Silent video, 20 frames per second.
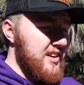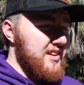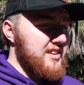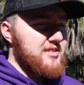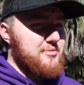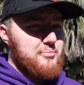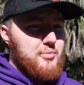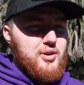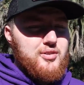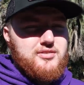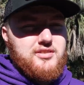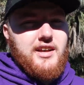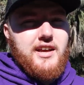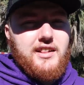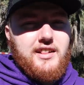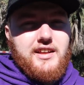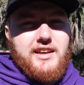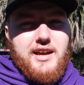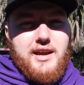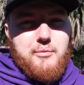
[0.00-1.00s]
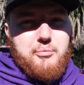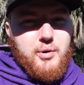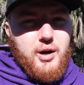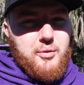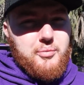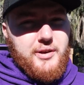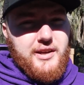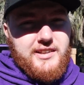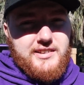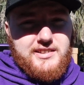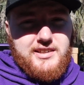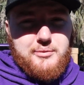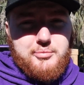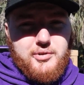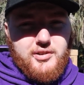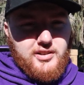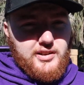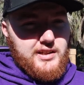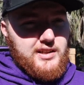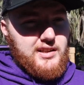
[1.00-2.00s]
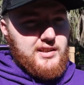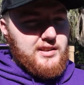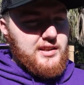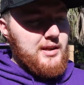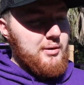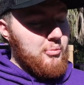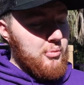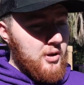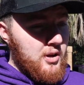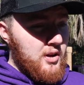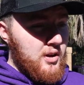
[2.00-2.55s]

as most likely I probably ended up deleting them.